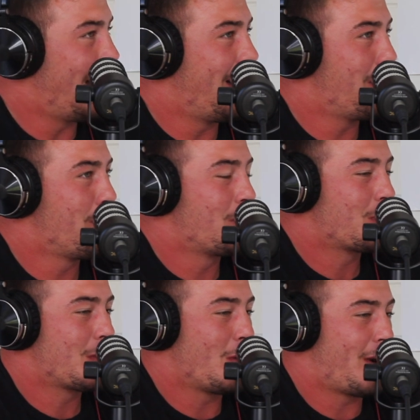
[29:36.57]
I
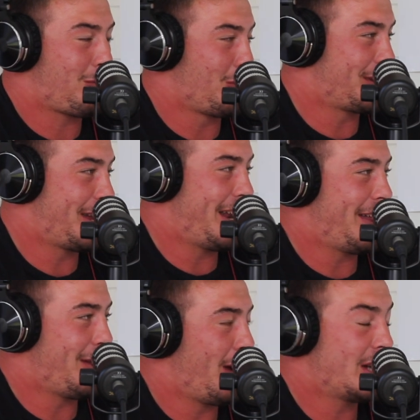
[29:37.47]
just wanted to get
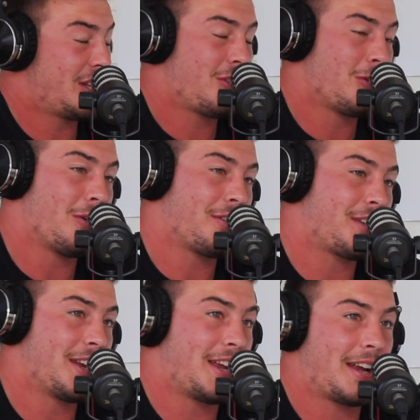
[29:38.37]
out. I actually thought I was
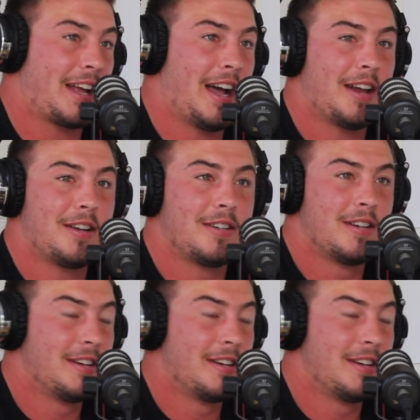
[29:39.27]
going to get carded.